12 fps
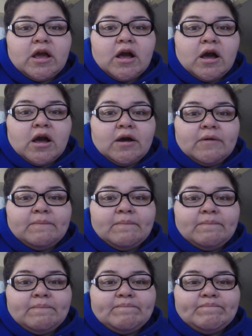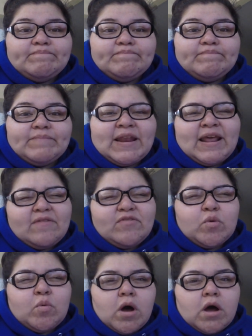And I have
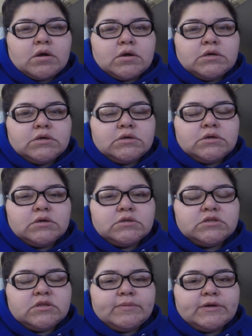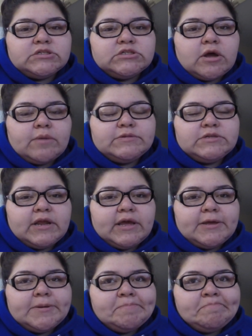to walk to the bus stop
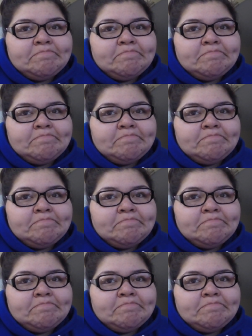today.